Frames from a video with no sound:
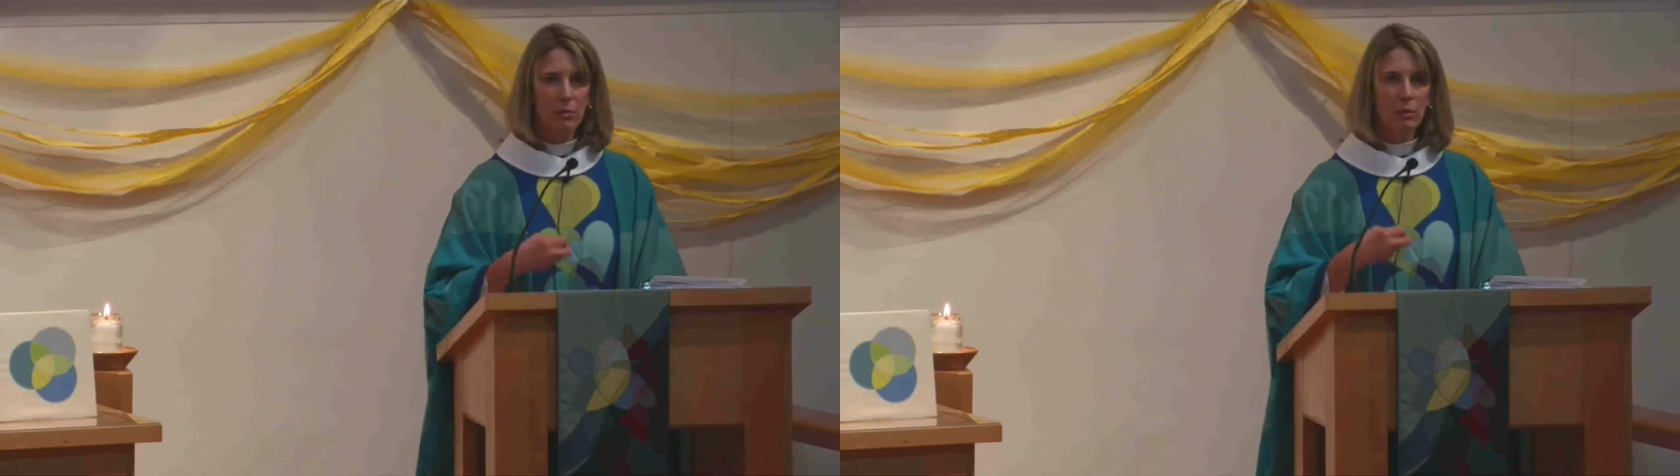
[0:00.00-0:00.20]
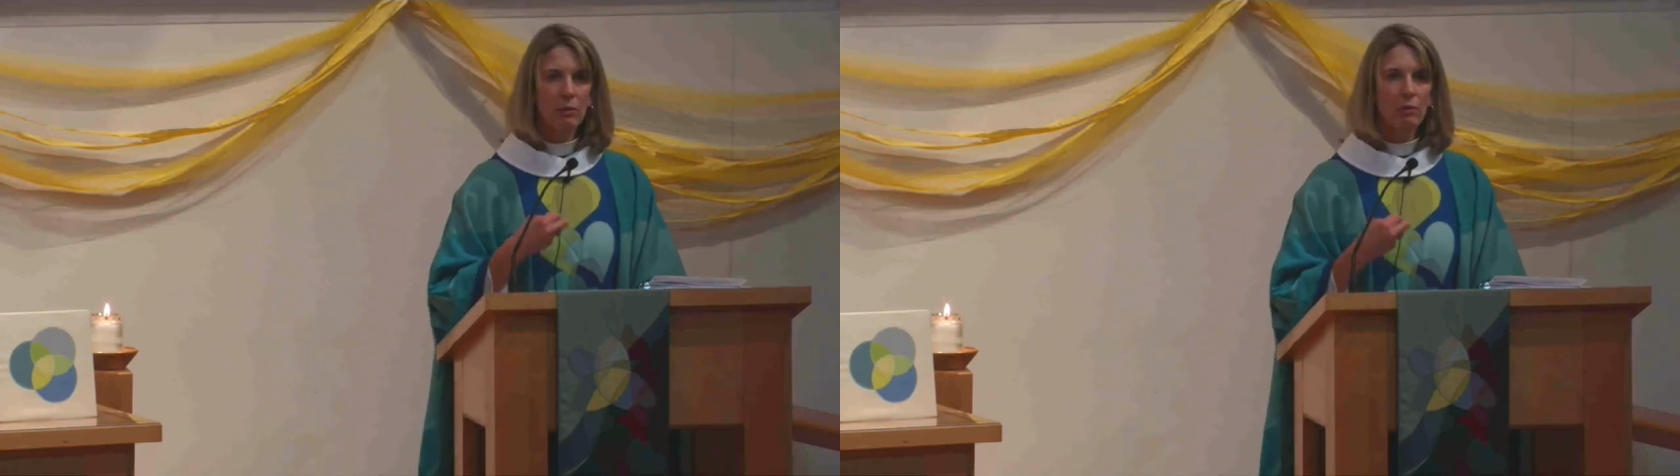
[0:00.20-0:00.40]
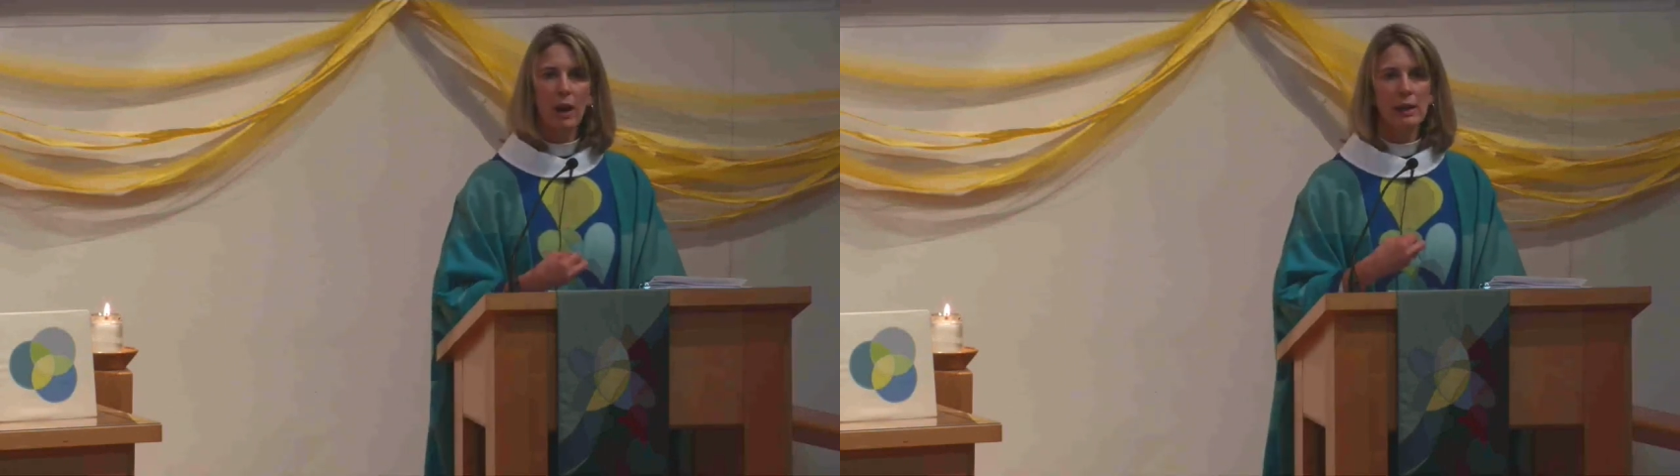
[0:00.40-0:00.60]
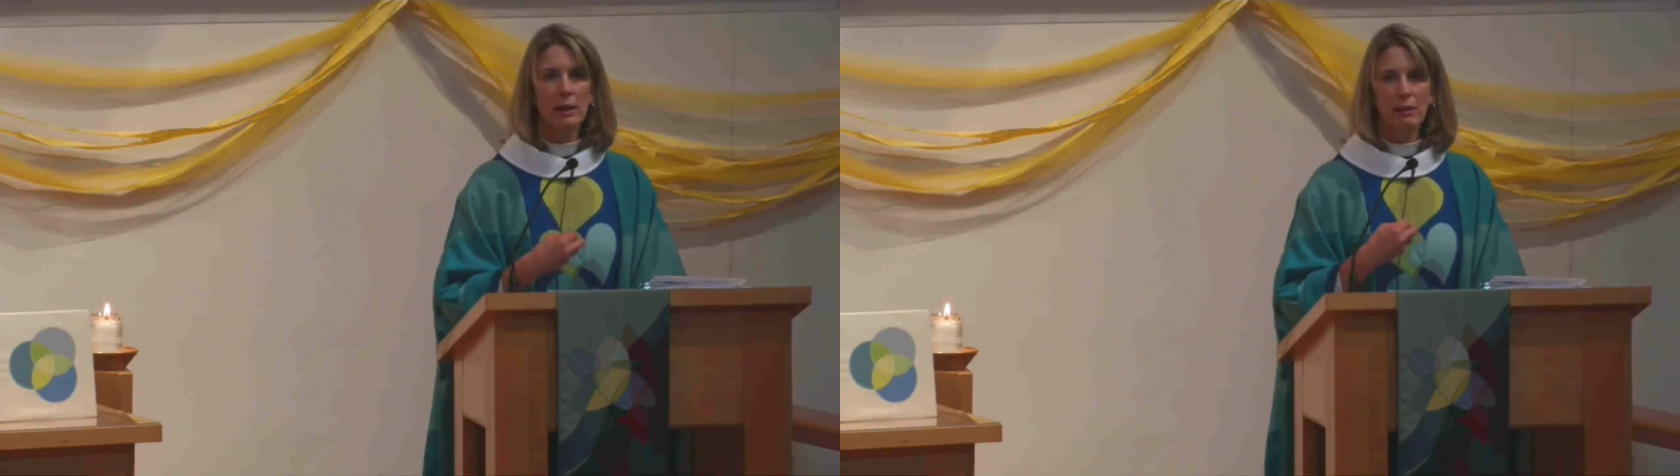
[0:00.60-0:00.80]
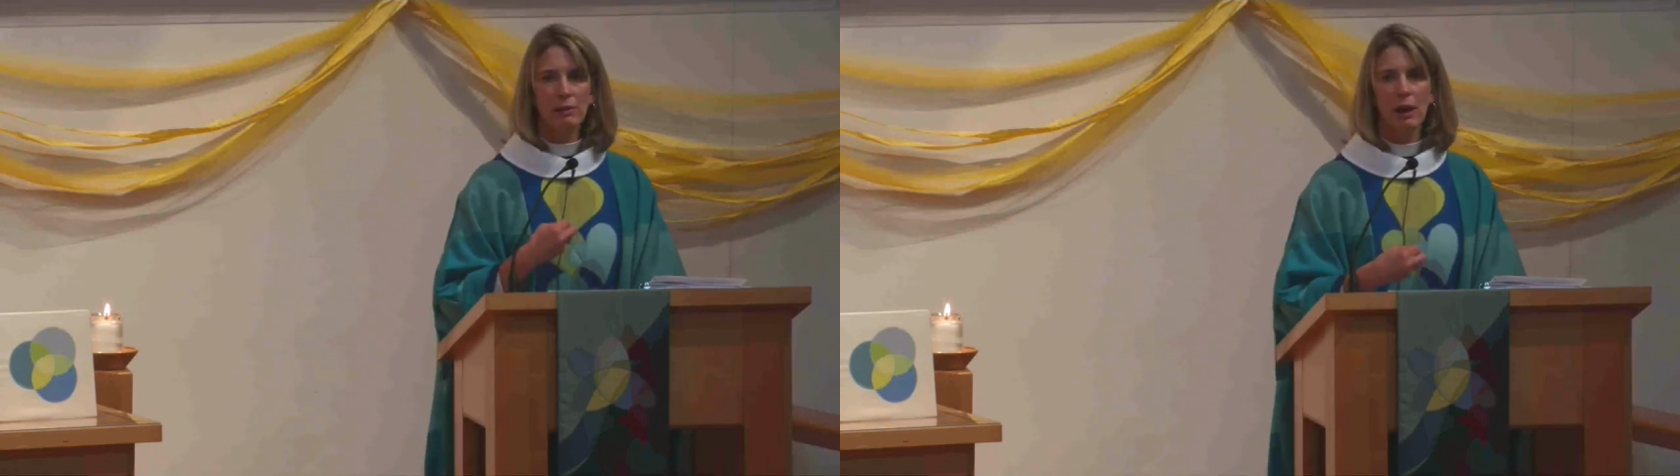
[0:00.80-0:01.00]
but right
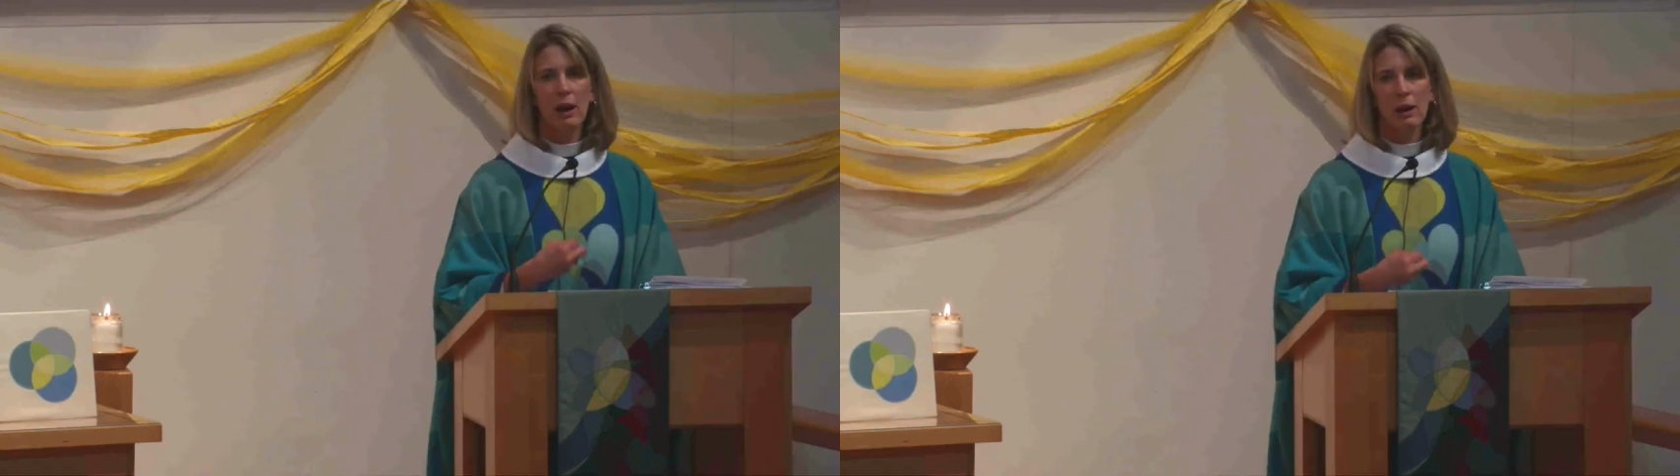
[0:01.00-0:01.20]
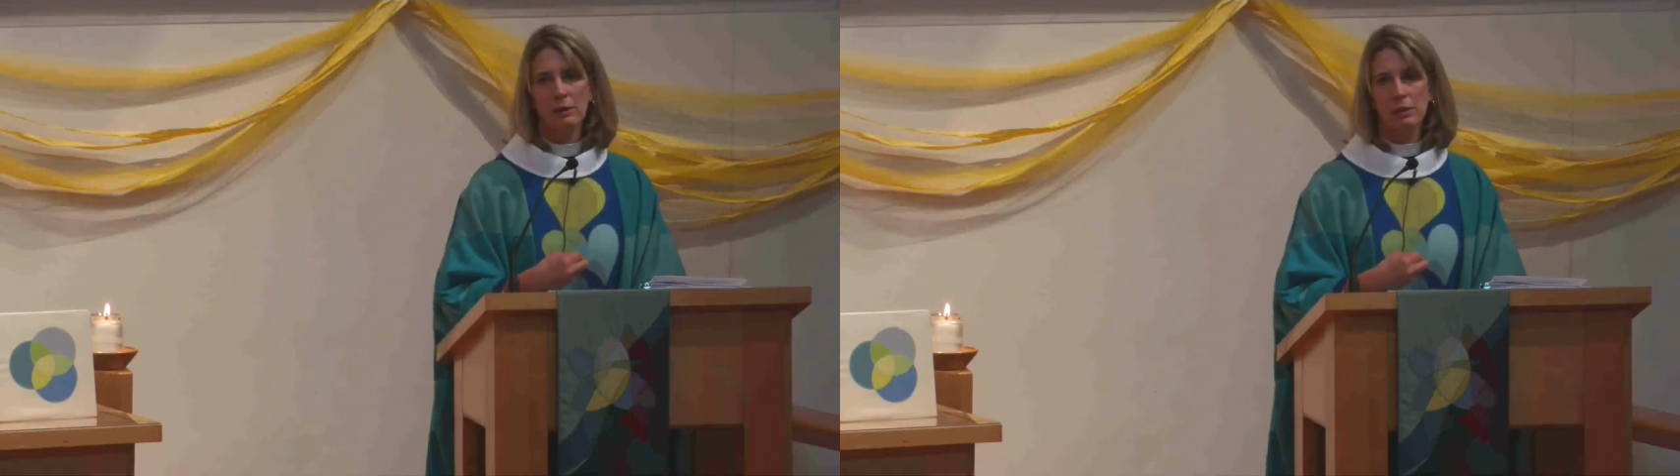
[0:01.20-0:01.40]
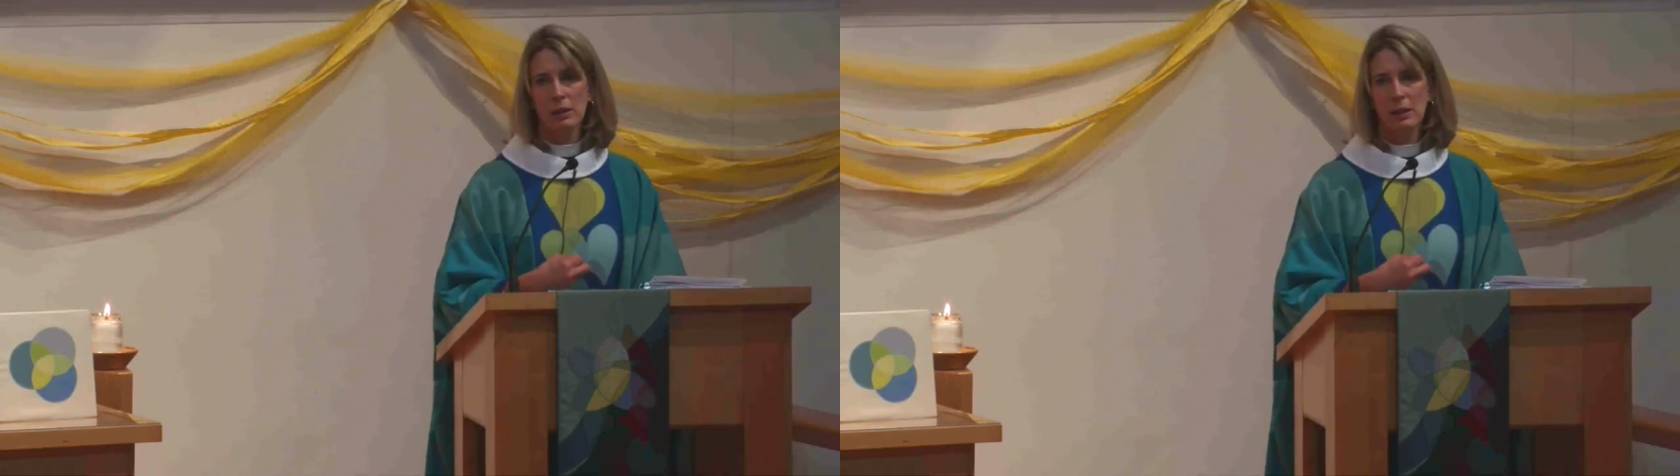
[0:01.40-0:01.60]
at the heart,